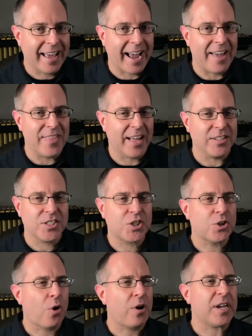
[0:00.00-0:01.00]
and that
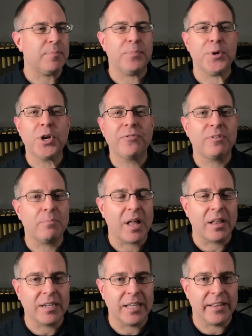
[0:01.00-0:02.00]
soaring, beautiful
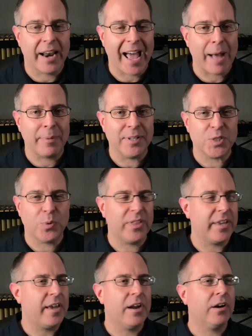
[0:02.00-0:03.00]
melody that happens when the
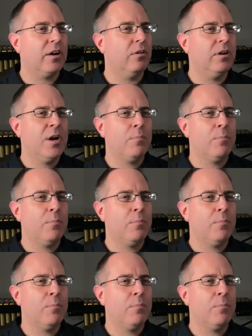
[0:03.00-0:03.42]
hero